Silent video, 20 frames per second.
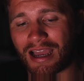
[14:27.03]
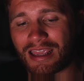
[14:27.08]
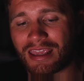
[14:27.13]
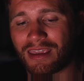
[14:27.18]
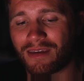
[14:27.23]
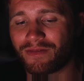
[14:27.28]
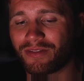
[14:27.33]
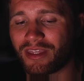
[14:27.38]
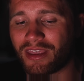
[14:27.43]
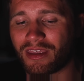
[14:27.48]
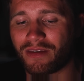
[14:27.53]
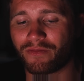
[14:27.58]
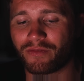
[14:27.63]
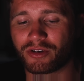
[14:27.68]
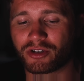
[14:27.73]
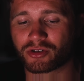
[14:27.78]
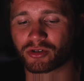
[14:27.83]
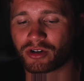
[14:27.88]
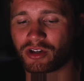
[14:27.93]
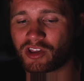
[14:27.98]
give the
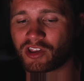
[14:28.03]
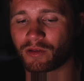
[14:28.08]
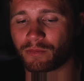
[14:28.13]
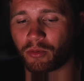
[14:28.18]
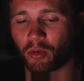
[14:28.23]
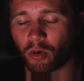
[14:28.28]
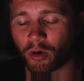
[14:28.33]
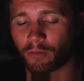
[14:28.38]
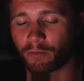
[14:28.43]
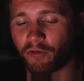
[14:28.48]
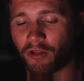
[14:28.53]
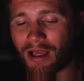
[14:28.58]
infantry support